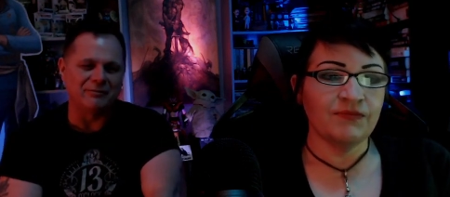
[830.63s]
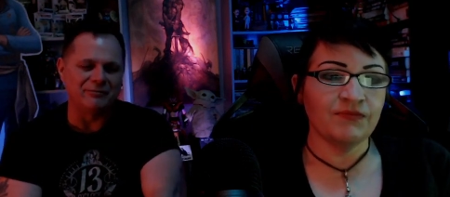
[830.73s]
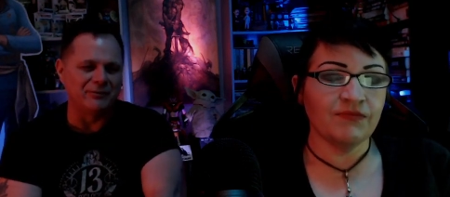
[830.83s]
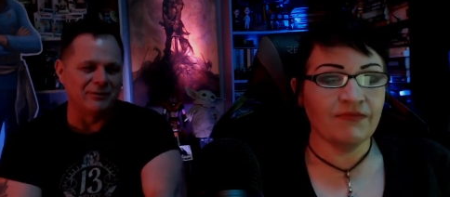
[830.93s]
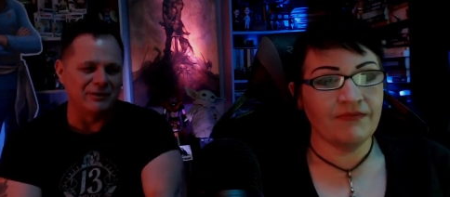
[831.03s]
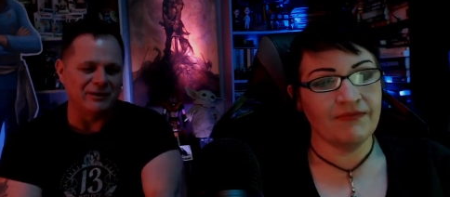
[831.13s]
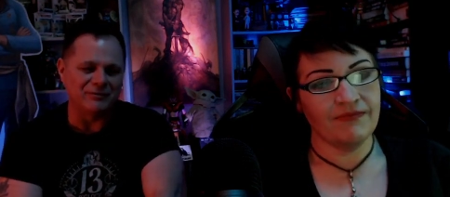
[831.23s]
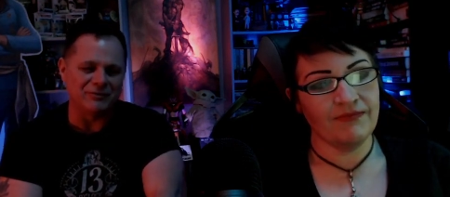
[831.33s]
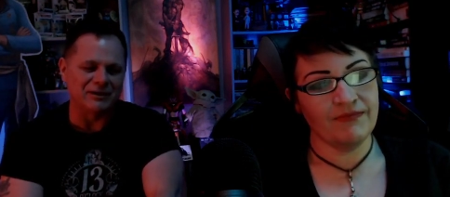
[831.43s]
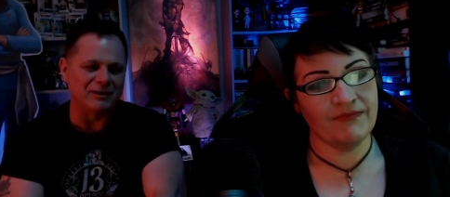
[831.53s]
Speaker 1: before he
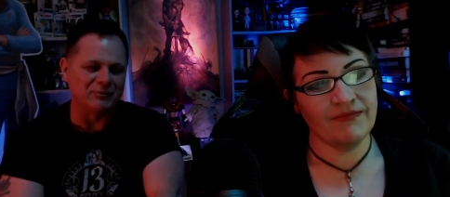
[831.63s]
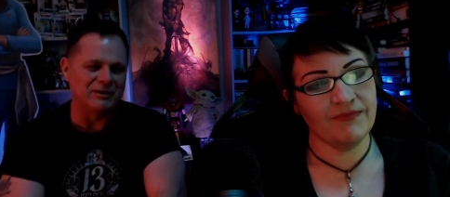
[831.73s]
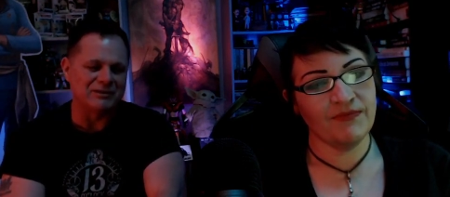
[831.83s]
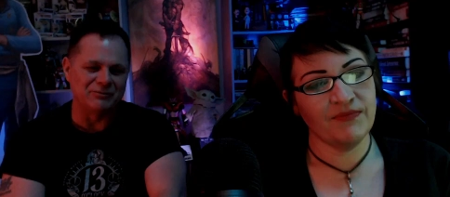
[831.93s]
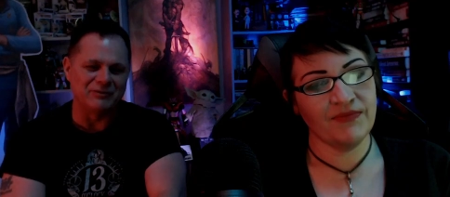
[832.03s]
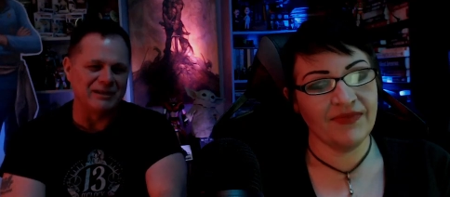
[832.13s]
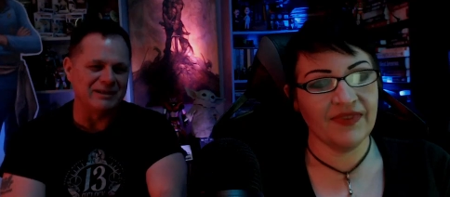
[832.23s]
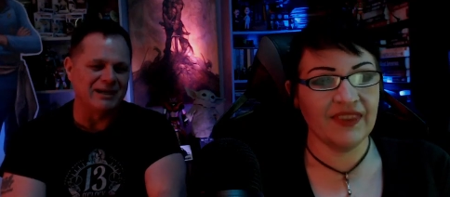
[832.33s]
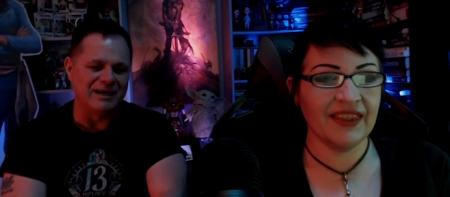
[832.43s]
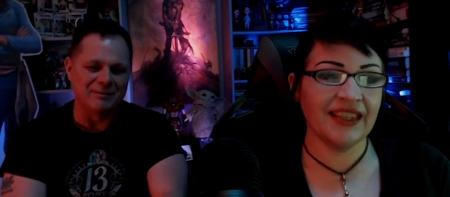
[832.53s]
fucking went to
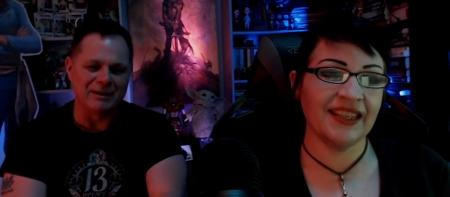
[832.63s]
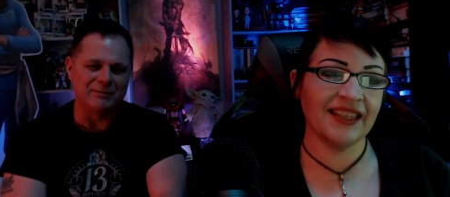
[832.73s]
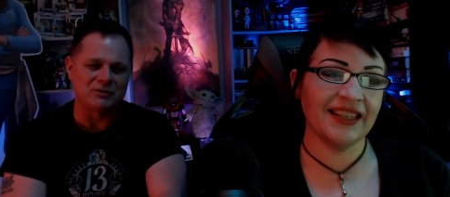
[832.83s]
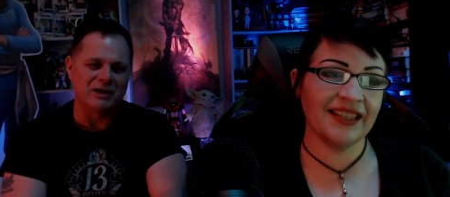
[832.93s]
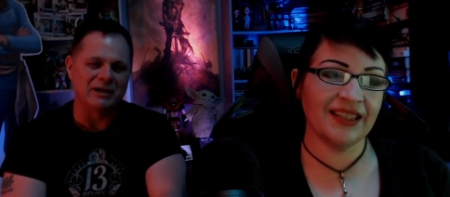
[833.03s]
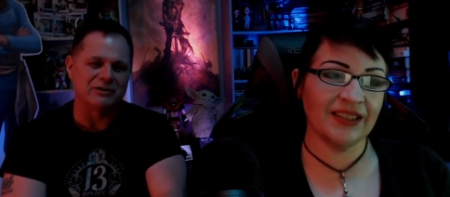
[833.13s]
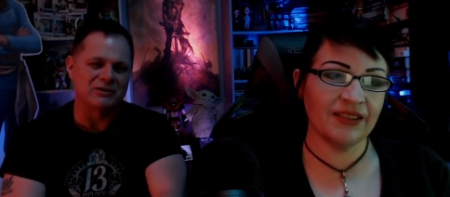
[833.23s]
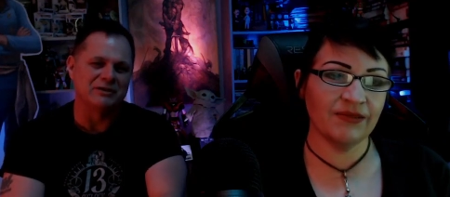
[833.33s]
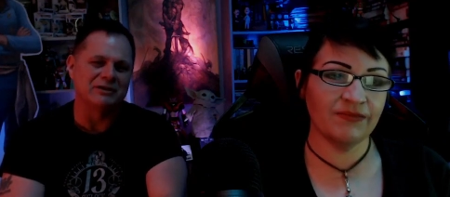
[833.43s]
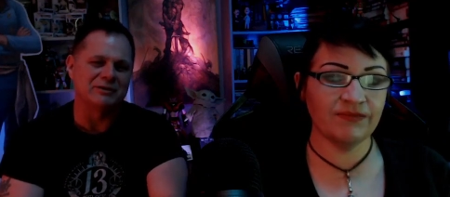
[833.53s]
Vietnam, but he was trying to
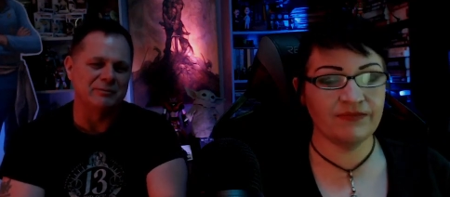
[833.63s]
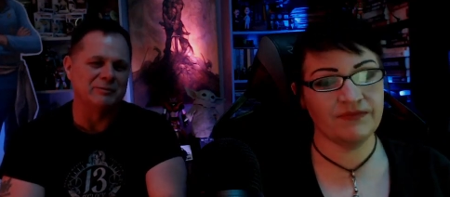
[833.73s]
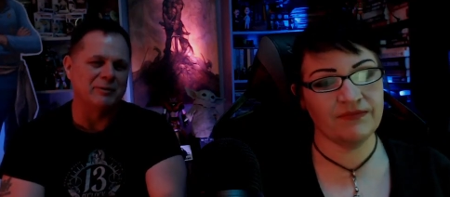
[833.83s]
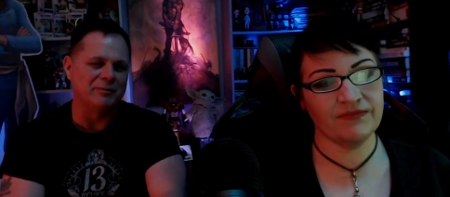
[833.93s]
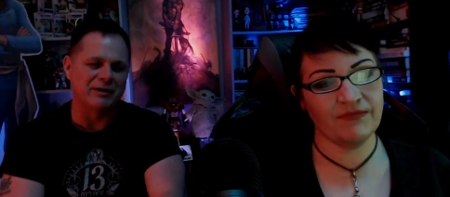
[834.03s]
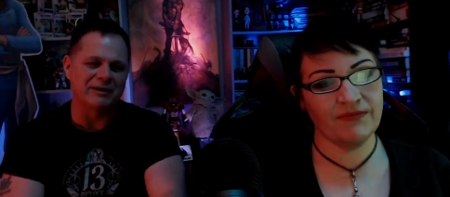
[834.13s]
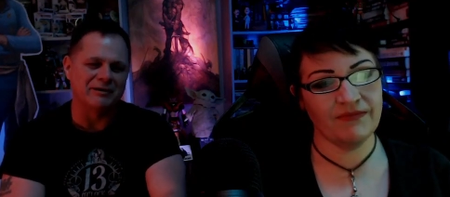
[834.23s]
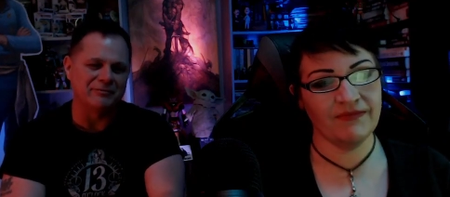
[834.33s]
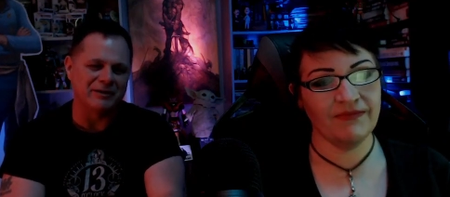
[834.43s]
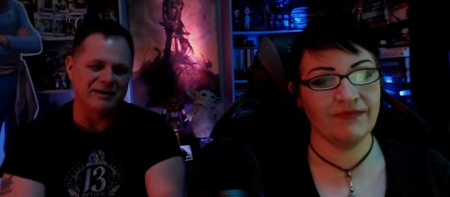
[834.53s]
turn his amusement park
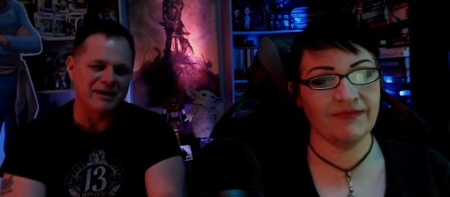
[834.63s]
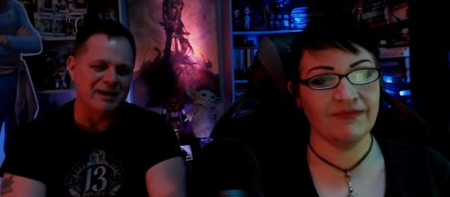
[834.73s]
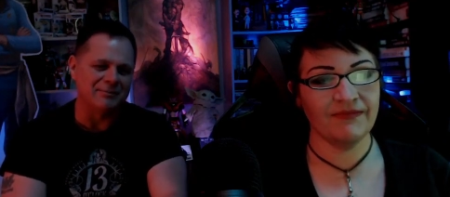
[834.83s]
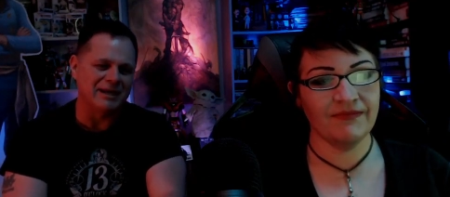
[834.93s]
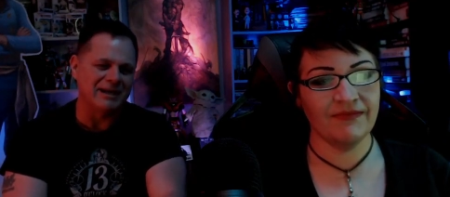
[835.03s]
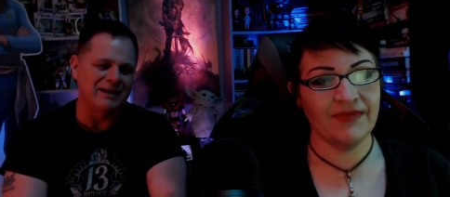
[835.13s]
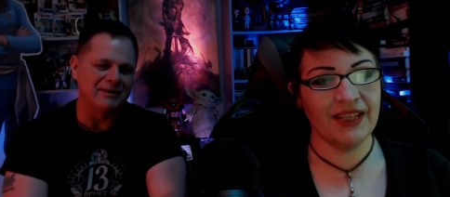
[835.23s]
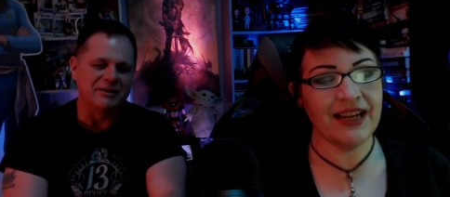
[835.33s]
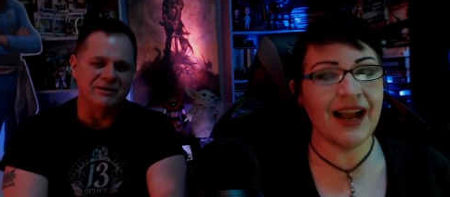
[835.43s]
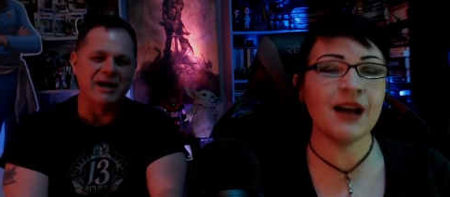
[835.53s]
into Vietnam land.
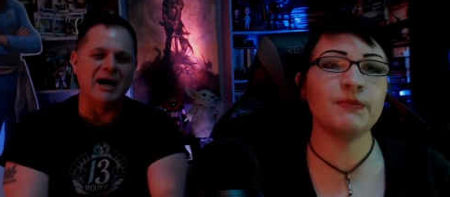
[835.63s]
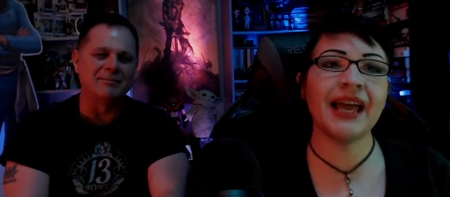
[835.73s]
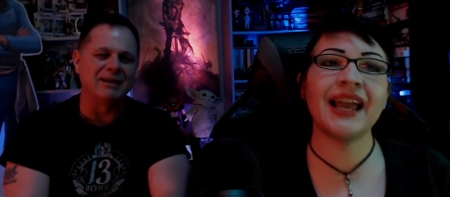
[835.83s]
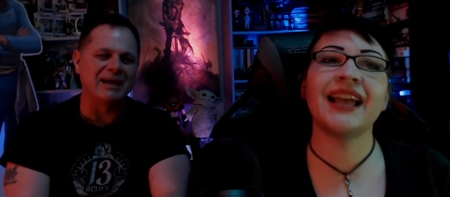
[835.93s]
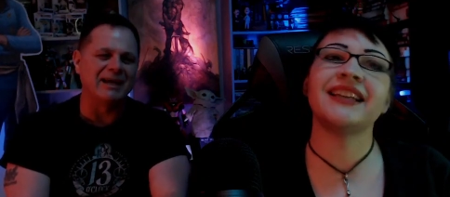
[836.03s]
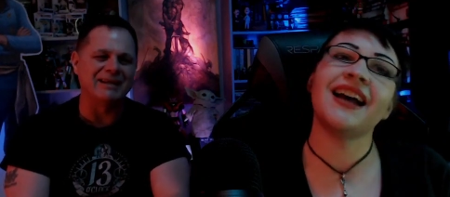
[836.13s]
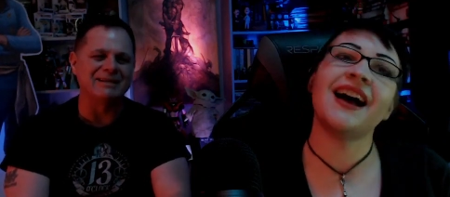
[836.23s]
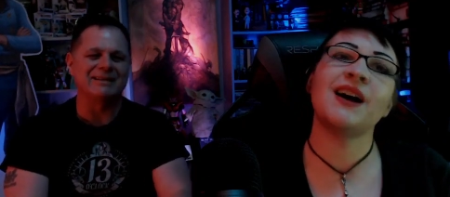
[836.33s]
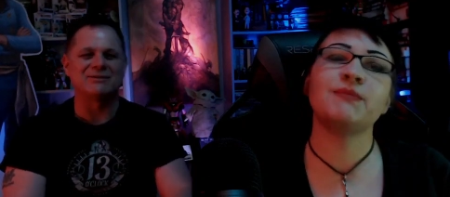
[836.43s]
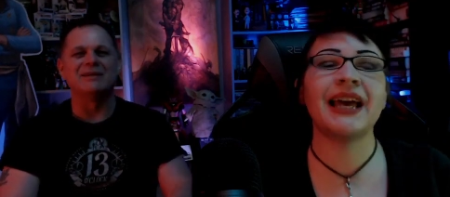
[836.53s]
Nom land,
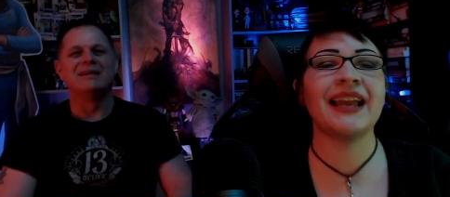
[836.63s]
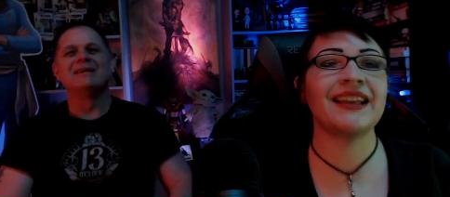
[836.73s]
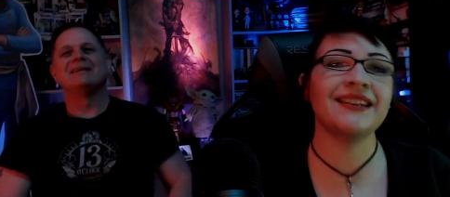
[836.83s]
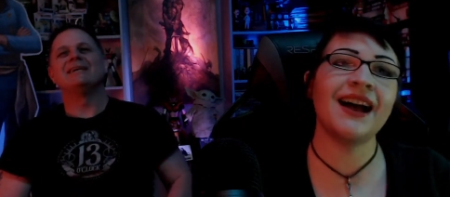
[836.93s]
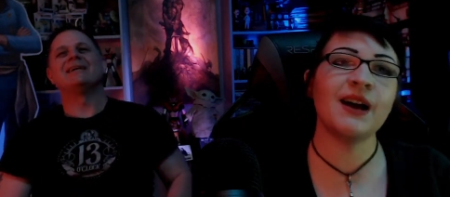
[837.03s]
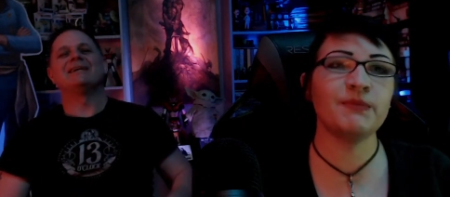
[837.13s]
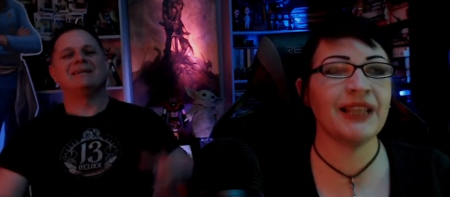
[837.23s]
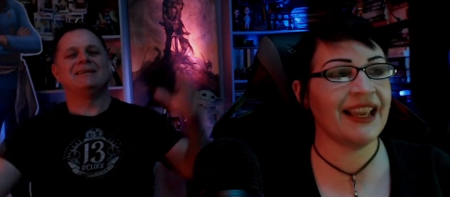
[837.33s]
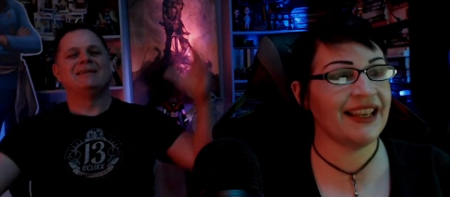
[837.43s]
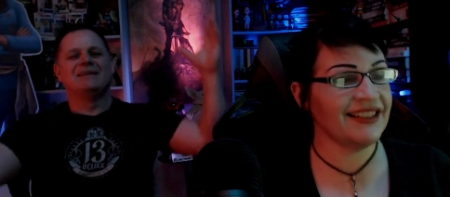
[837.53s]
nom
Speaker 2: land, nom yeah.
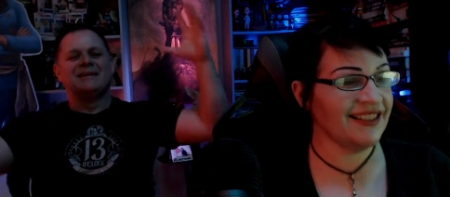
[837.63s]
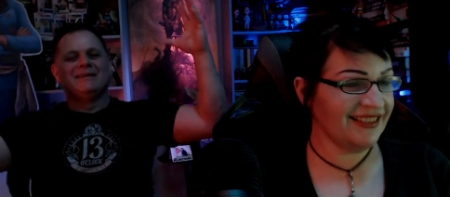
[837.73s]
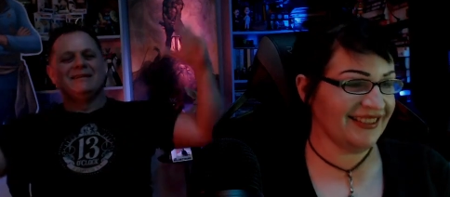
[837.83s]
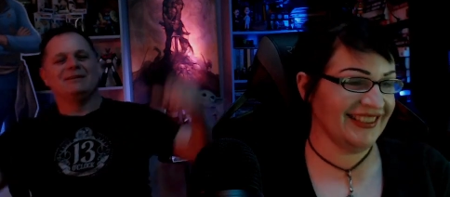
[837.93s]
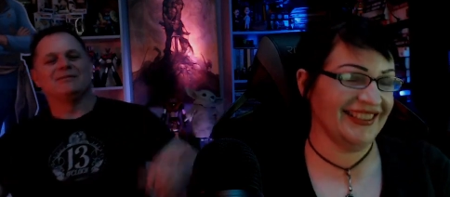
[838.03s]
land.
Speaker 1: And